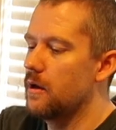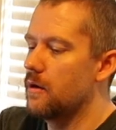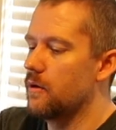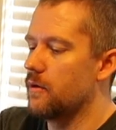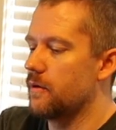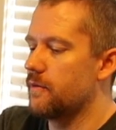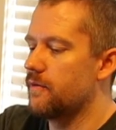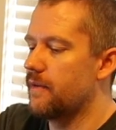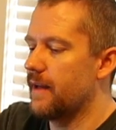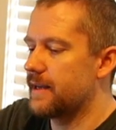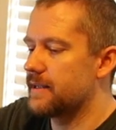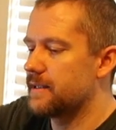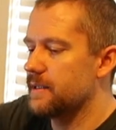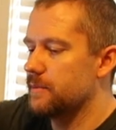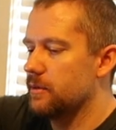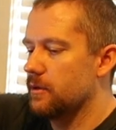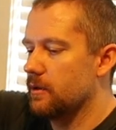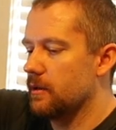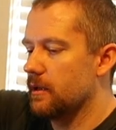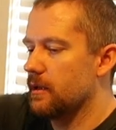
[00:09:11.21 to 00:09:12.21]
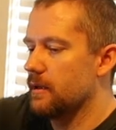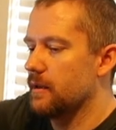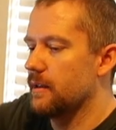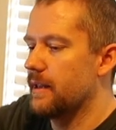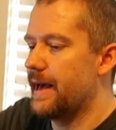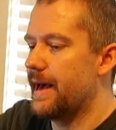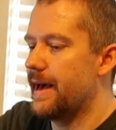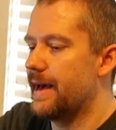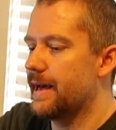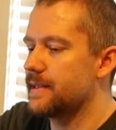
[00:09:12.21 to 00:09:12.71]
or flexible little
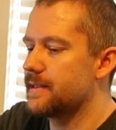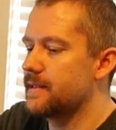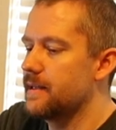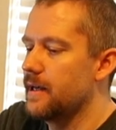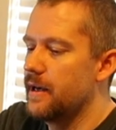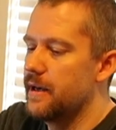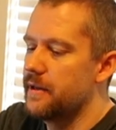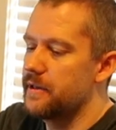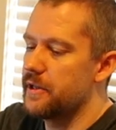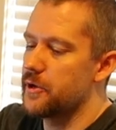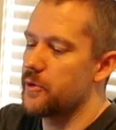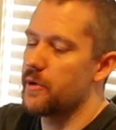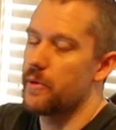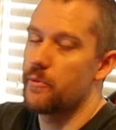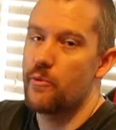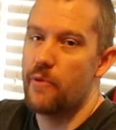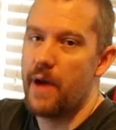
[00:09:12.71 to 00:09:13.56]
legs that you can